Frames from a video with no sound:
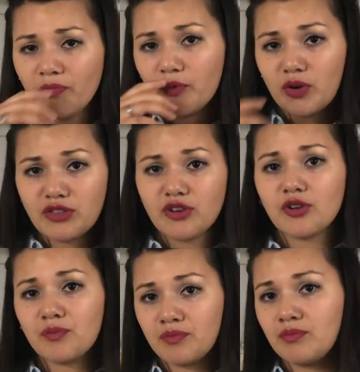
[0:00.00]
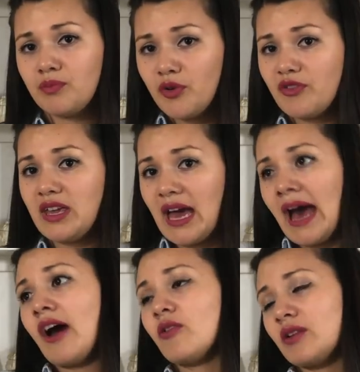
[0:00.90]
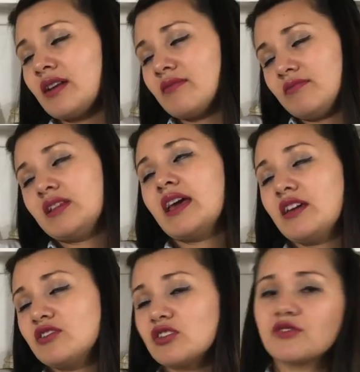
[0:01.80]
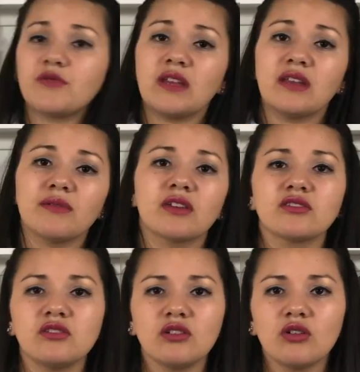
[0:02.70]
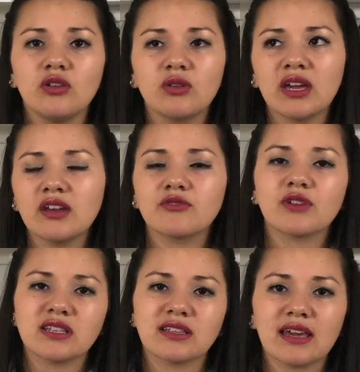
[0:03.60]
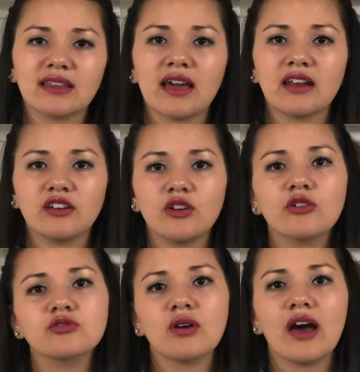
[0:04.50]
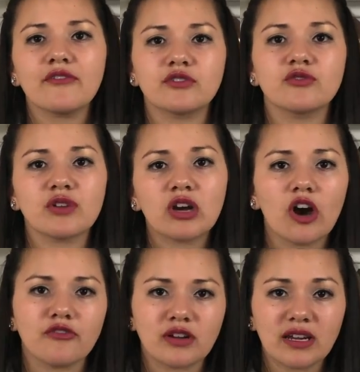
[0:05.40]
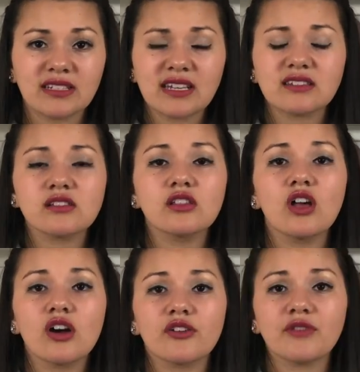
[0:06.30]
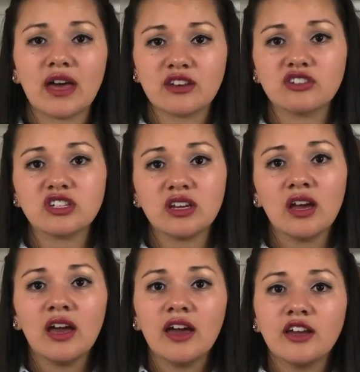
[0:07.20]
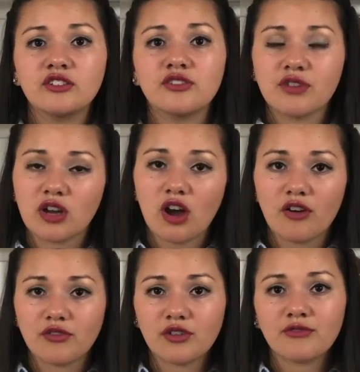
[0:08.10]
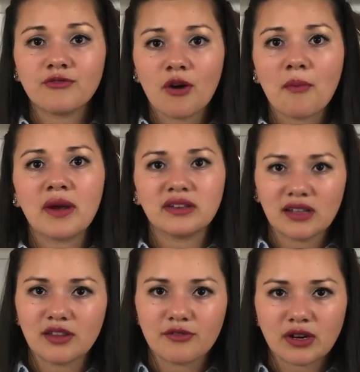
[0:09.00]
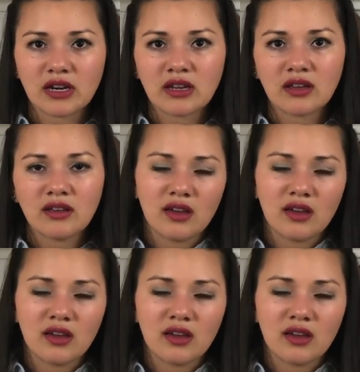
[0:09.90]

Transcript: with your booby out and they just feeding, because you can't rest like that, and you also have to recover. It takes a lot of energy to recover from a delivery.